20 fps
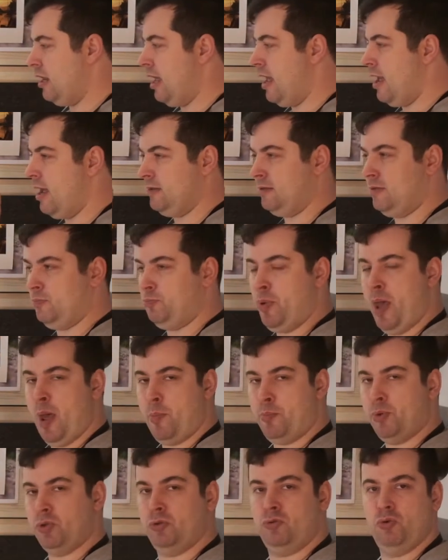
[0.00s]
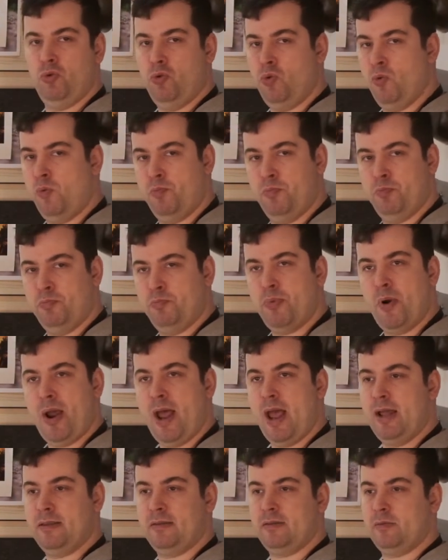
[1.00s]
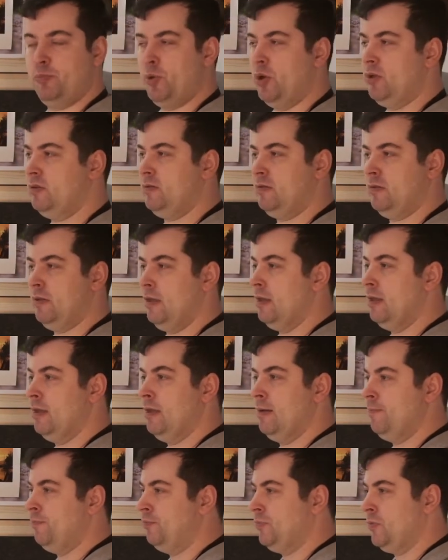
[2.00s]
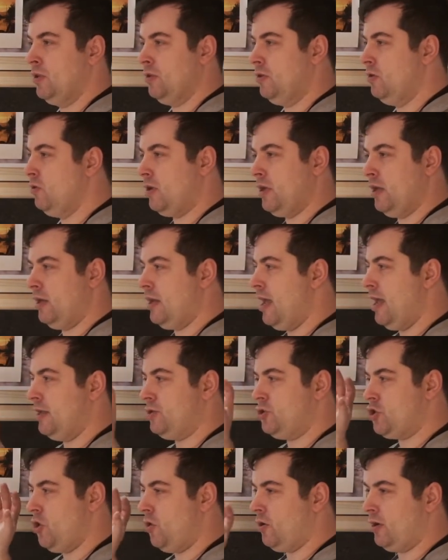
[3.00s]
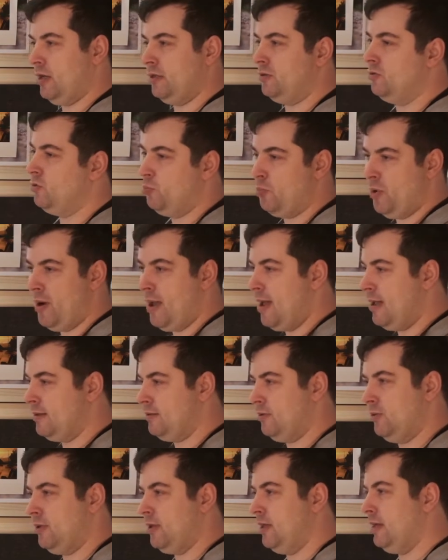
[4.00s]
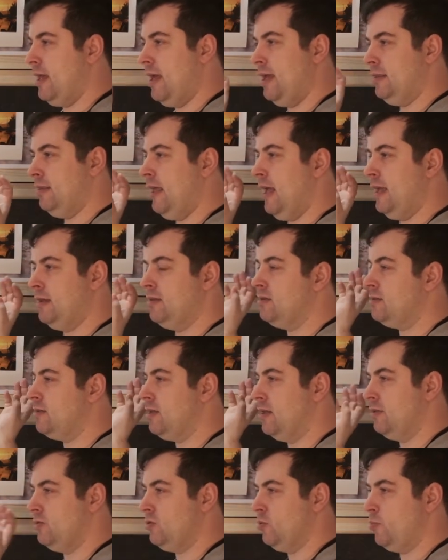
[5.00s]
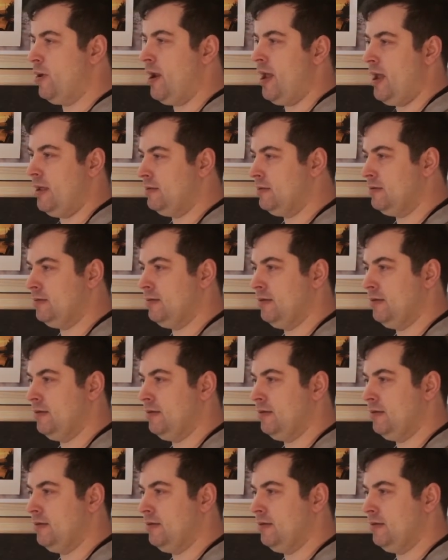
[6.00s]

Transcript: add pepper to bread, but you can add chocolate to bread. You can add anything to bread.